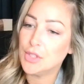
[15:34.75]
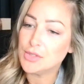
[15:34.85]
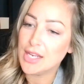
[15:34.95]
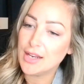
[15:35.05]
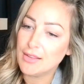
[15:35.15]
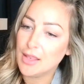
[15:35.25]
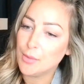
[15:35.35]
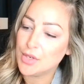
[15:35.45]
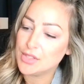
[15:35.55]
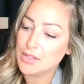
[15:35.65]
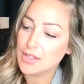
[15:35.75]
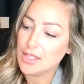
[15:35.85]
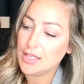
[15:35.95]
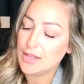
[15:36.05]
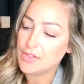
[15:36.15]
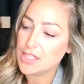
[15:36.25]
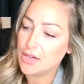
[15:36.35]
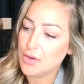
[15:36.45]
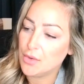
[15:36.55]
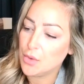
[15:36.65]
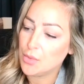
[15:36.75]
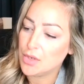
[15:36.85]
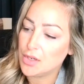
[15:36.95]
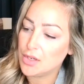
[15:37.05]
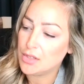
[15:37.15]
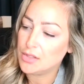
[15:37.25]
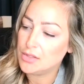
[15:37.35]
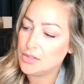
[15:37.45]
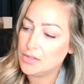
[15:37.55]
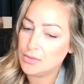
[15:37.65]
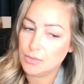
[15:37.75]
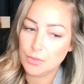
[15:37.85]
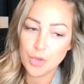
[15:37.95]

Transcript: Don't take anything personally. Have integrity with your words.